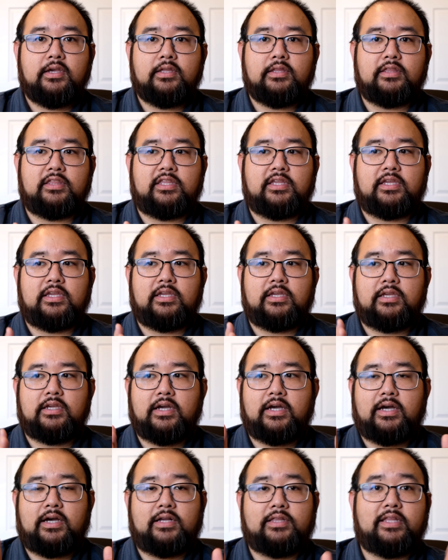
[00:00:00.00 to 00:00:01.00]
the
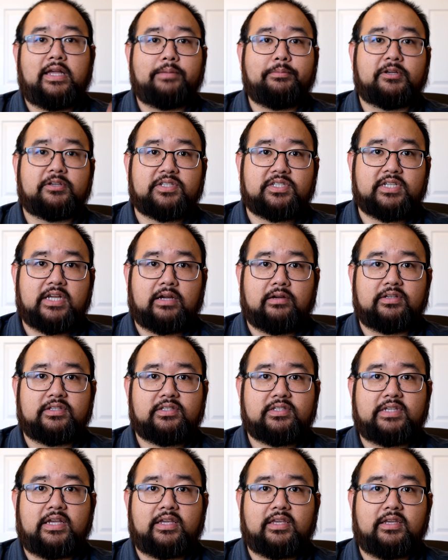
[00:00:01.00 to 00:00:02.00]
Lime Ears Terra
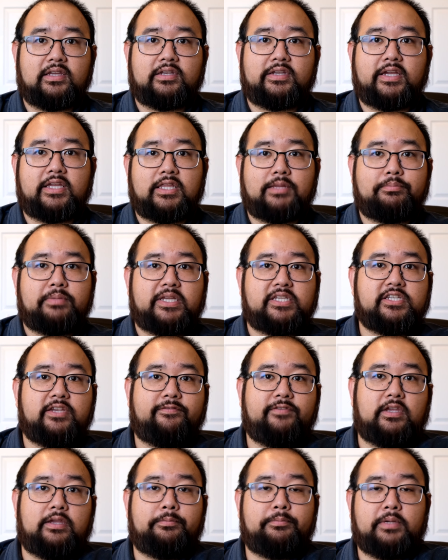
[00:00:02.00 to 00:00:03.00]
second, and the
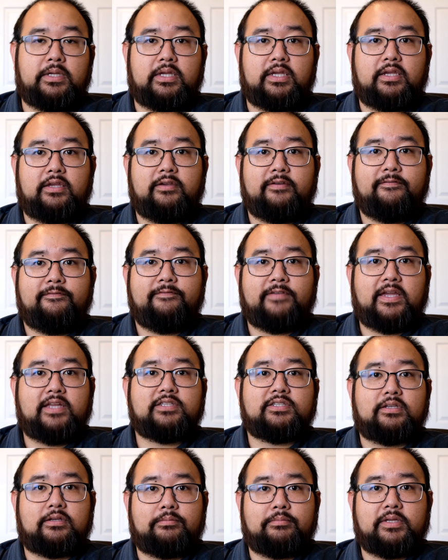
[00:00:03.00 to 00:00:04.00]
BGVP
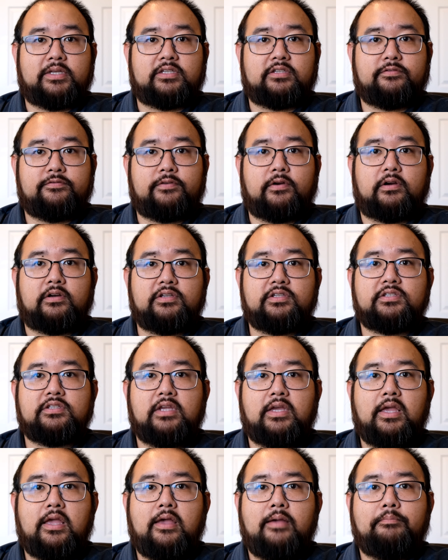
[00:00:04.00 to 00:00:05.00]
Phantom is first
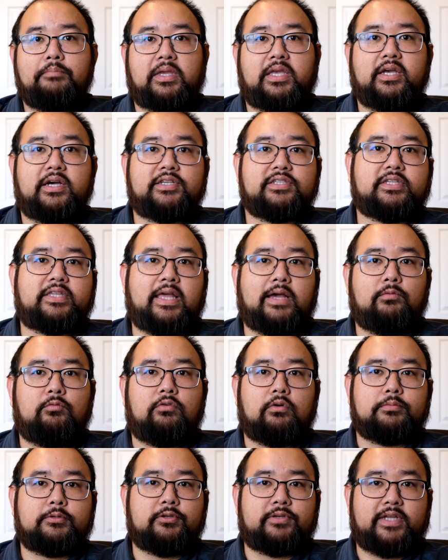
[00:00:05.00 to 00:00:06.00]
because of that
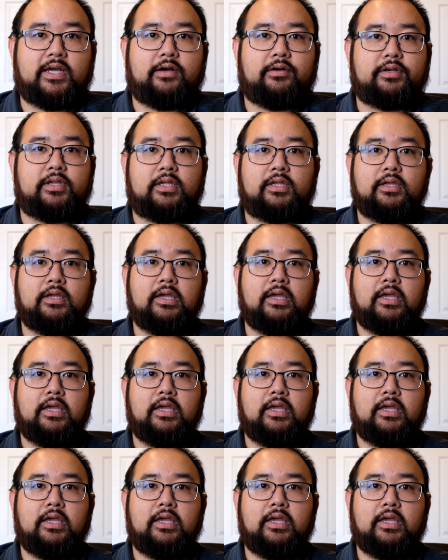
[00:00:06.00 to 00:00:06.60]
warm tonality.